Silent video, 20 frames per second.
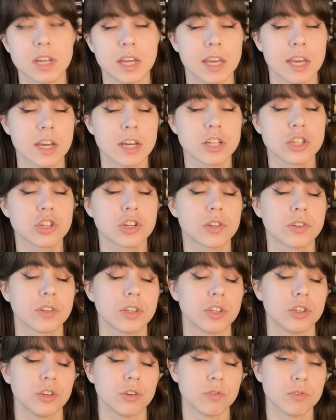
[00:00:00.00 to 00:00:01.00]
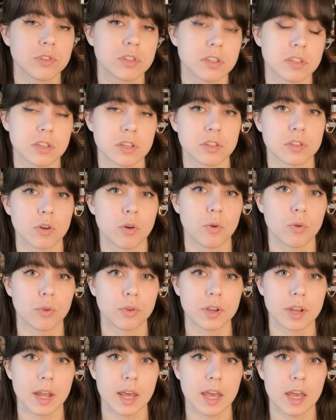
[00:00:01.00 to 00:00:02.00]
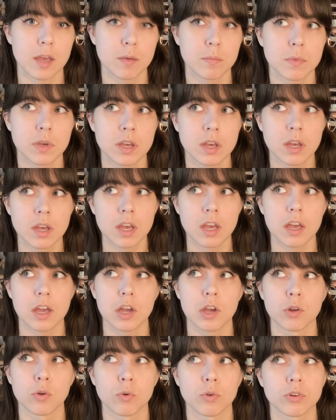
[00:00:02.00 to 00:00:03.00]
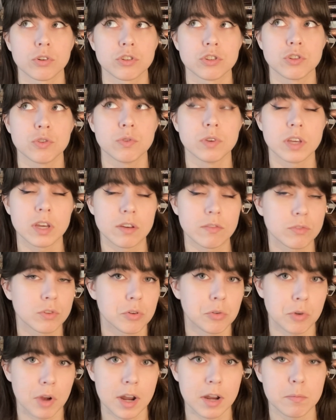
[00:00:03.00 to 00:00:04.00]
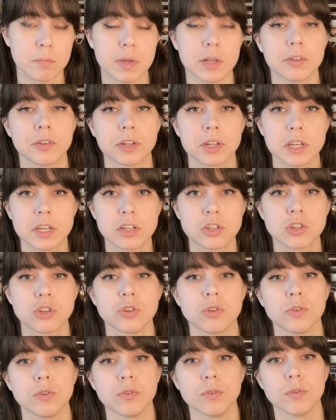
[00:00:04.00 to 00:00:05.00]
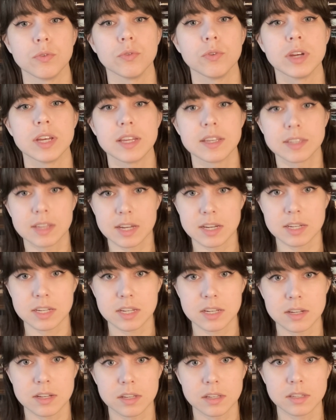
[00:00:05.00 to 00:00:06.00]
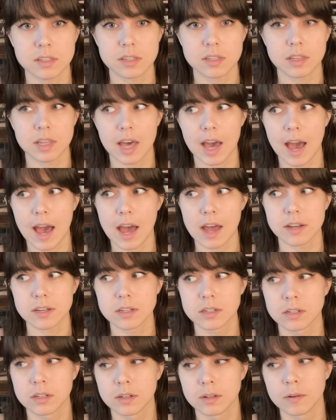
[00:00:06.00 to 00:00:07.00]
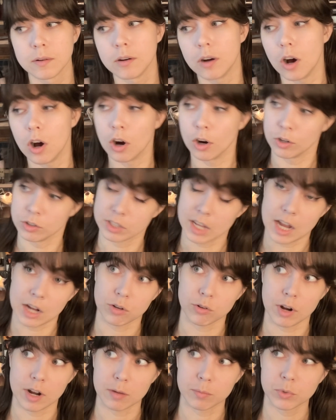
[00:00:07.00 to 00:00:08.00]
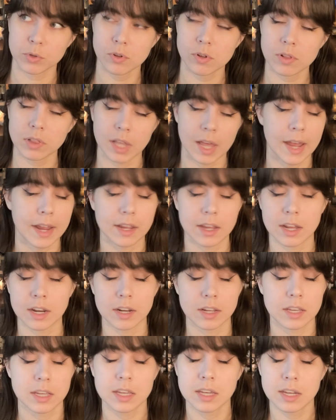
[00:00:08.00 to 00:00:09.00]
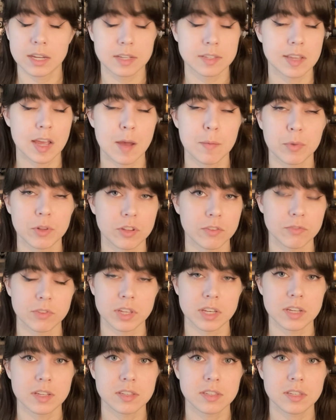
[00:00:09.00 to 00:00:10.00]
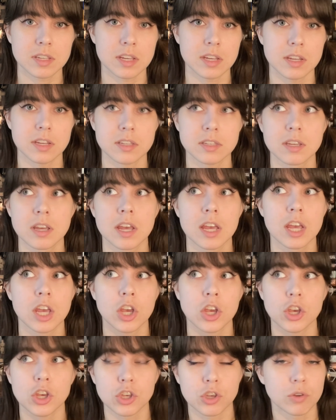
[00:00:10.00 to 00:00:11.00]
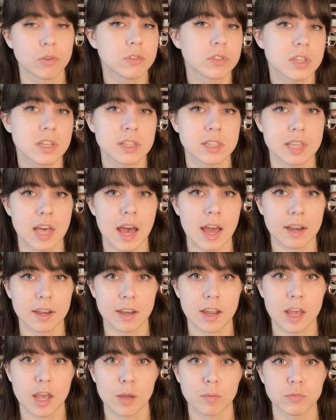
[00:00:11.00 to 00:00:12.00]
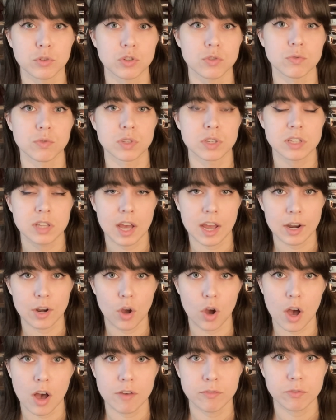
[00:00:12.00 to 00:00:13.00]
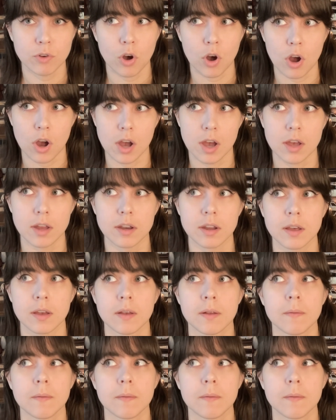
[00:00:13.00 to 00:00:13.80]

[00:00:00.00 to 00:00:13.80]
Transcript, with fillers: occasionally uses his old name in order to give credibility to his ideas that aren't that credible. Like, a key example of this is he uses that name to sign off on